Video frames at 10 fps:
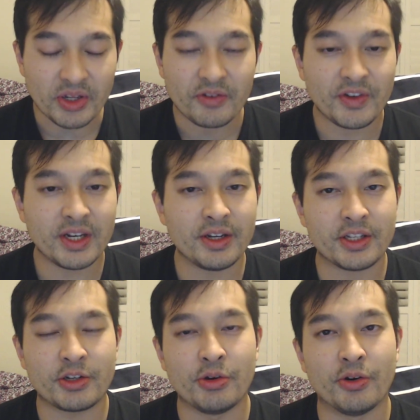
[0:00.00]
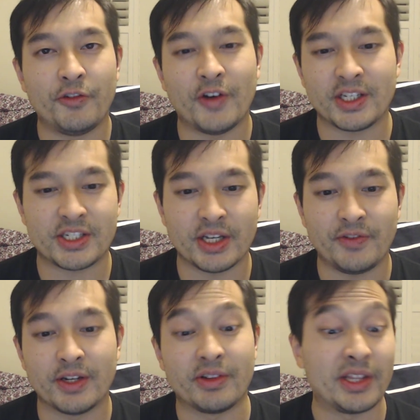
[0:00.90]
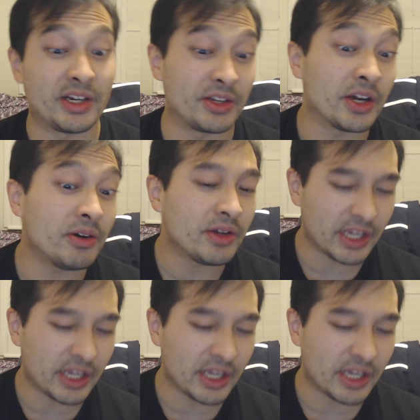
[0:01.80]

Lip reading: very cool, funny stuff here and there, you know?